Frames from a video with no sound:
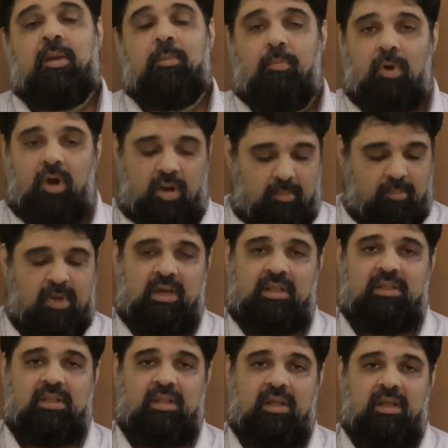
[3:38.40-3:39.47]

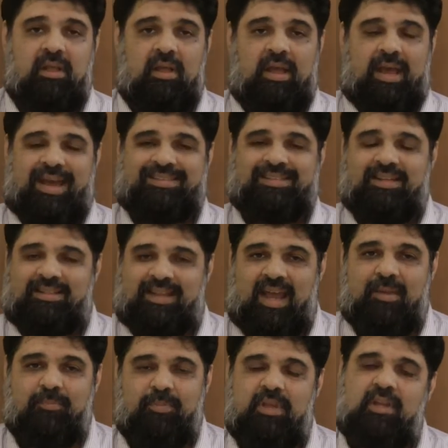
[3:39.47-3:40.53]
Muhammad has a
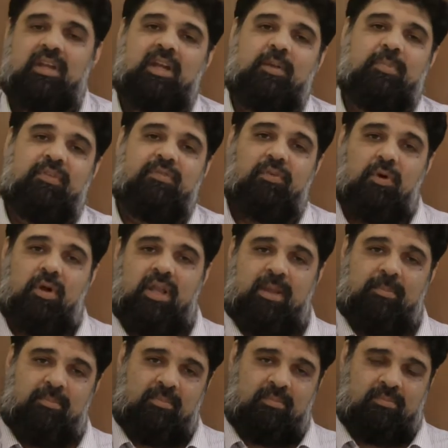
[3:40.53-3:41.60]
time period before
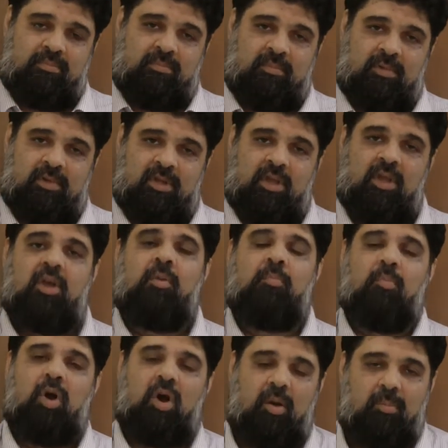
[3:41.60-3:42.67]
him.
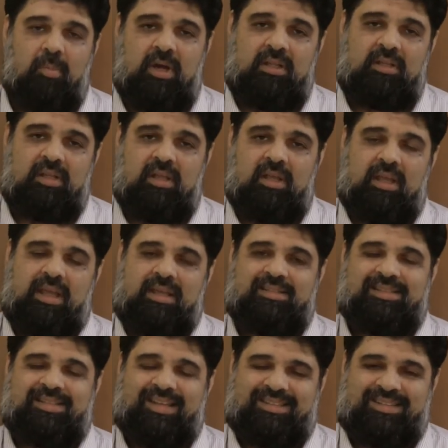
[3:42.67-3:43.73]
Muhammad
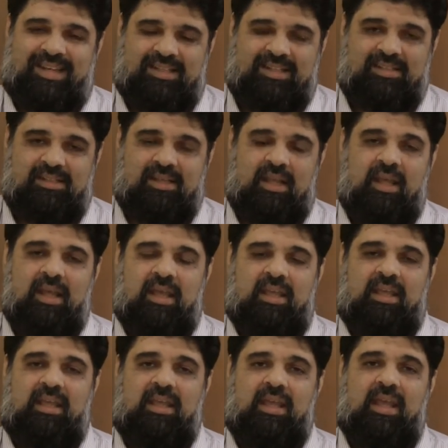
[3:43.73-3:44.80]
is success.
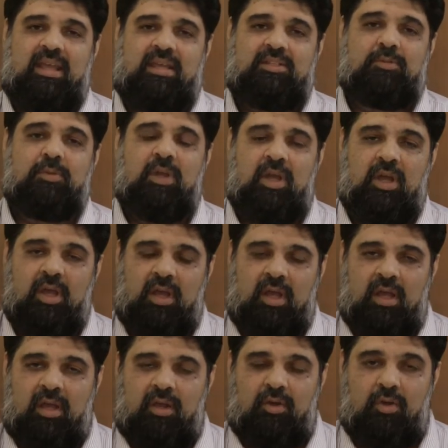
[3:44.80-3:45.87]
He is
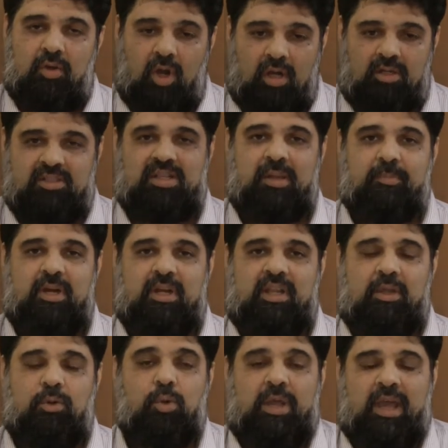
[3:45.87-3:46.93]
not
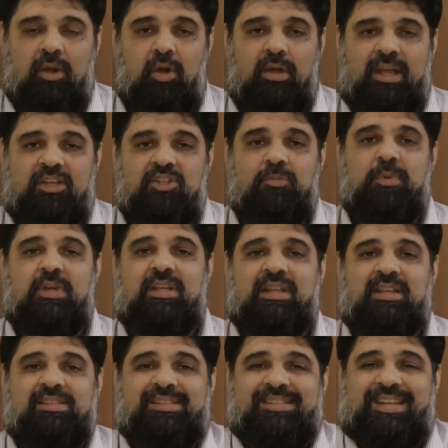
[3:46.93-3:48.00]
somebody who cannot
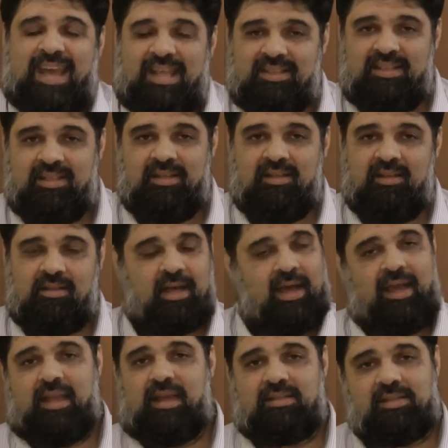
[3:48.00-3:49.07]
experience death. The
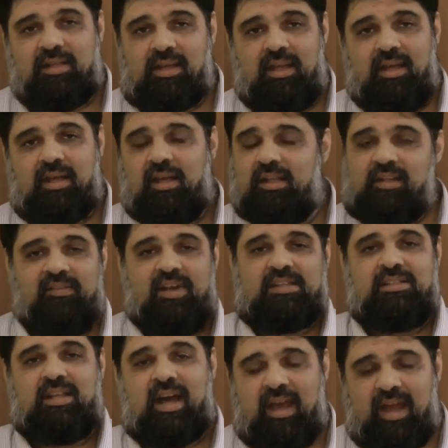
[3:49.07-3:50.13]
ayah is clear,
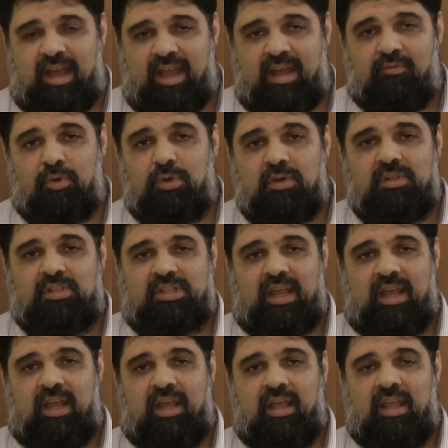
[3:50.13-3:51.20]
otherwise the ayah wouldn't
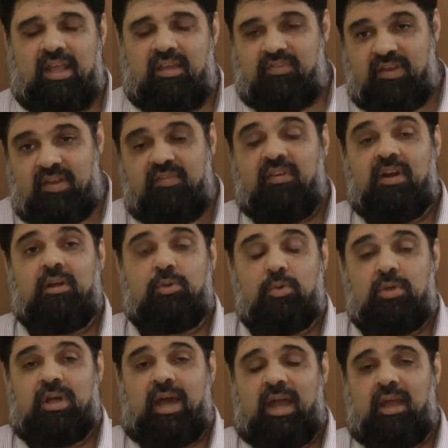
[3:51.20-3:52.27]
say if he were
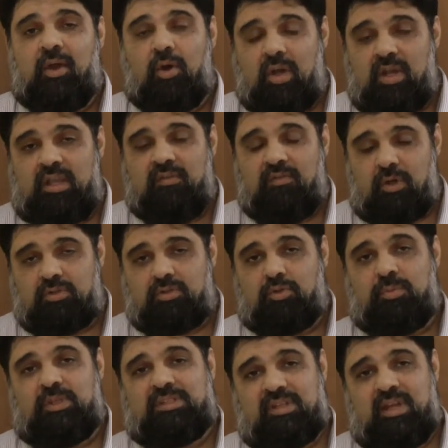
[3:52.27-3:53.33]
to die or he was
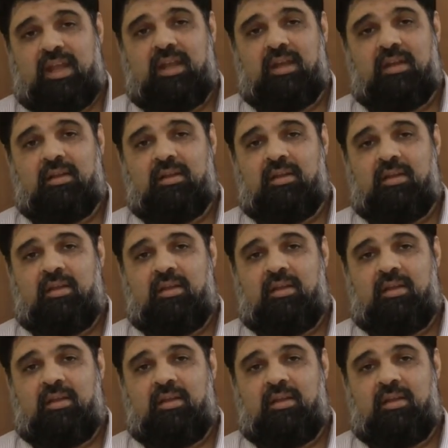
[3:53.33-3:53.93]
to be slain.